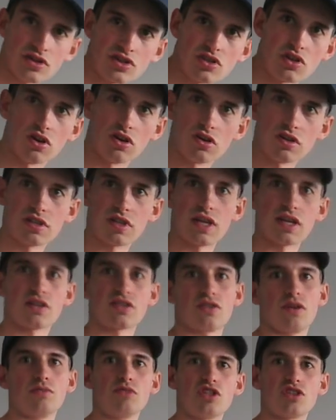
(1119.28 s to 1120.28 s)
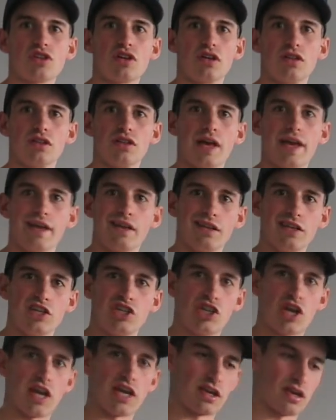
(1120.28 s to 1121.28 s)
a stir stick, so I'm just gonna lightly
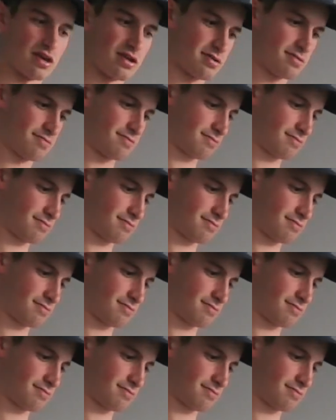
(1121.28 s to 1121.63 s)
shake it.